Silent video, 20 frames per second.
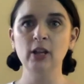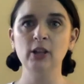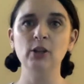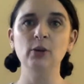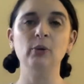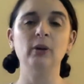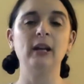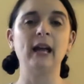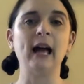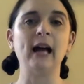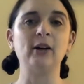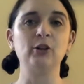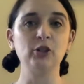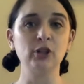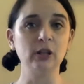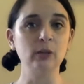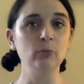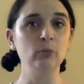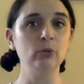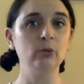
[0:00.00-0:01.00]
you can
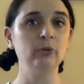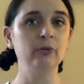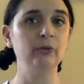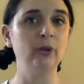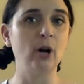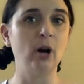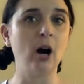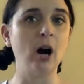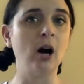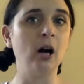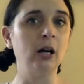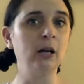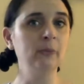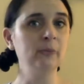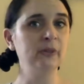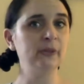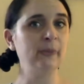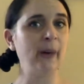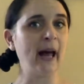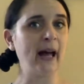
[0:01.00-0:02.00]
actually move your
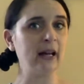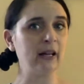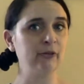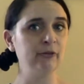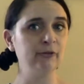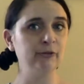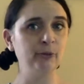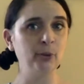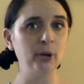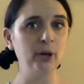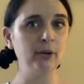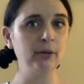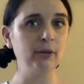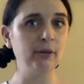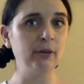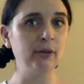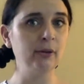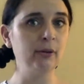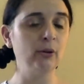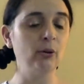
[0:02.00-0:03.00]
arms back and
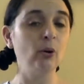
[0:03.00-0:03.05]
forth,